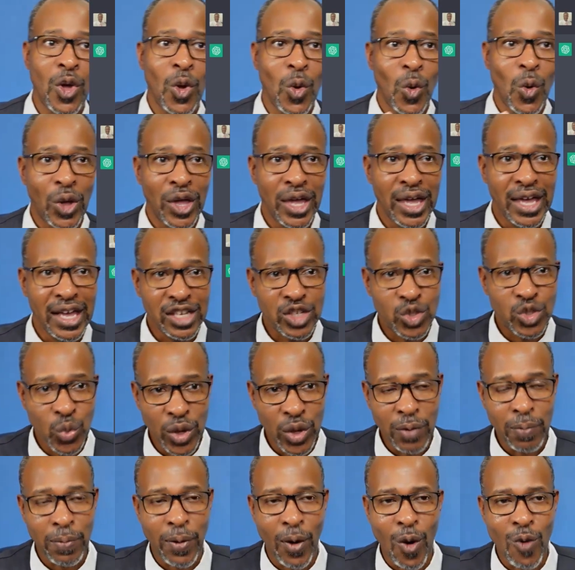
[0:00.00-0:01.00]
is when
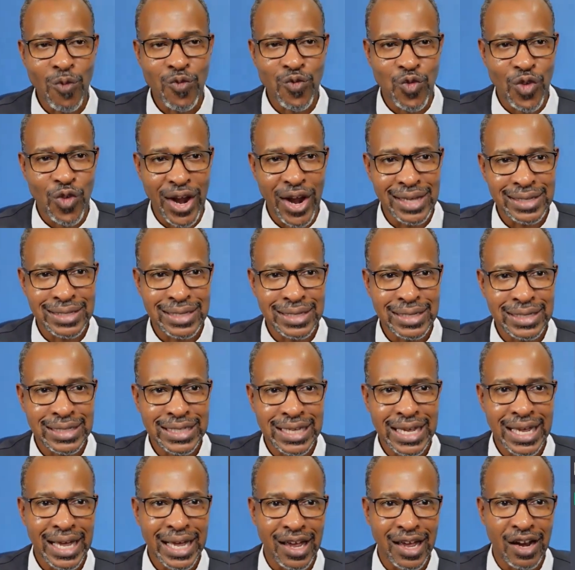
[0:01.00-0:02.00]
Pope Francis, the
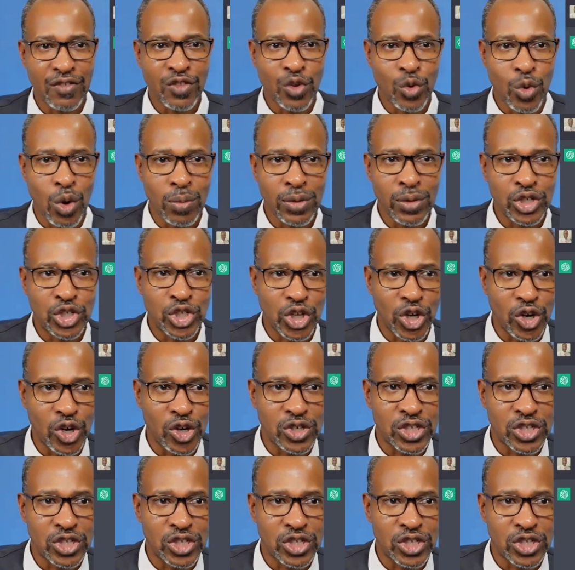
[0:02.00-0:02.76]
head of the Roman Church,